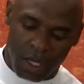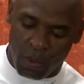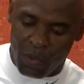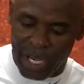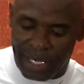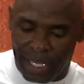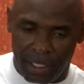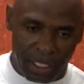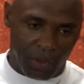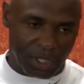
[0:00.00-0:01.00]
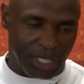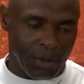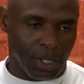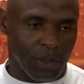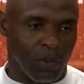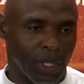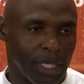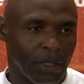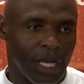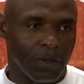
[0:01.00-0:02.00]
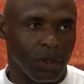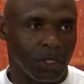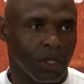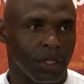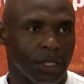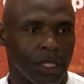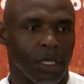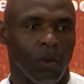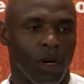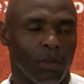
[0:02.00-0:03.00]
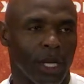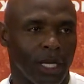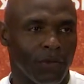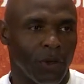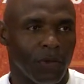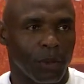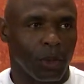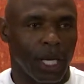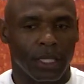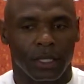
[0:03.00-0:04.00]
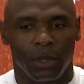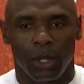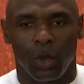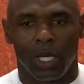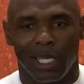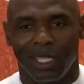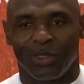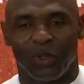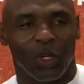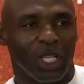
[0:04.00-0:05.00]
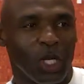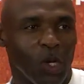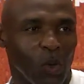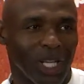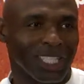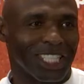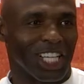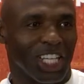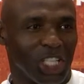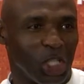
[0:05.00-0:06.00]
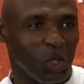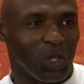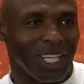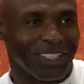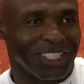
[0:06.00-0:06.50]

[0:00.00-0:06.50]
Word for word: Well, we hadn't had any resentment of well, they don't have no choice. They're going to walk back and forth to practice. I mean, what, I mean, what, what else are they going to do?